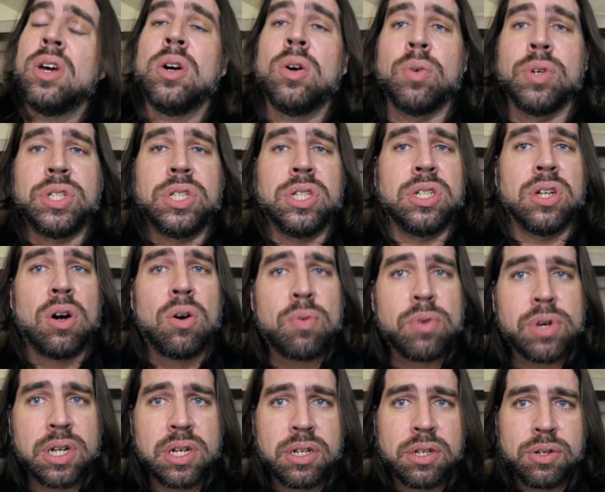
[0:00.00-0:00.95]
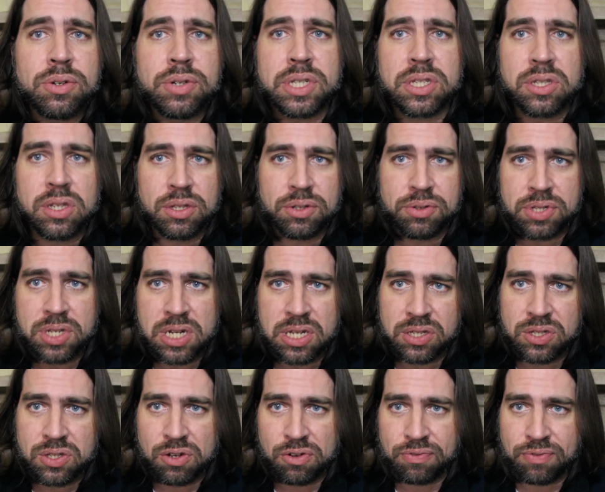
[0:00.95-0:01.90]
What you don't want to do is loosen
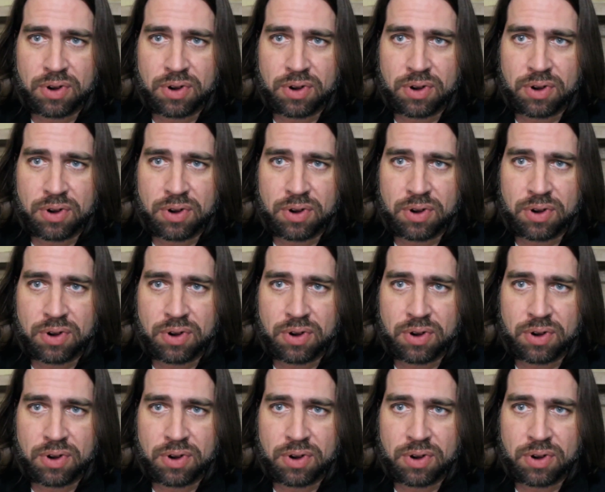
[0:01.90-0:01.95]
it so